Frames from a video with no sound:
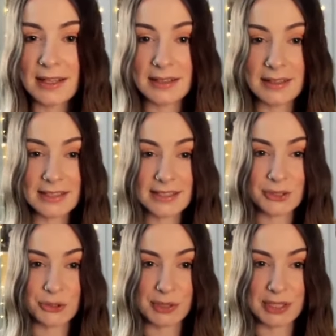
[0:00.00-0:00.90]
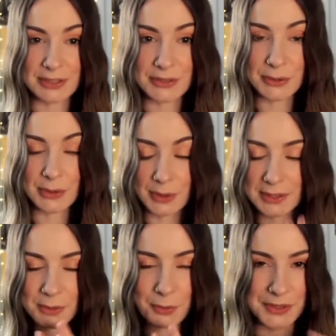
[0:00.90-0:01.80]
Let's get straight into it.
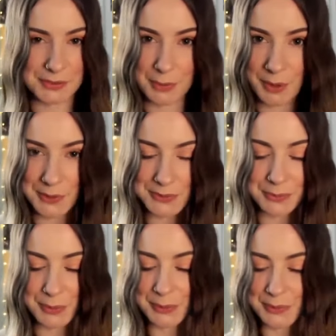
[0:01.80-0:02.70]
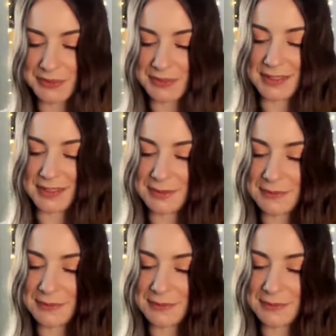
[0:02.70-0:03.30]
Let's hope we get some awesome pulls today.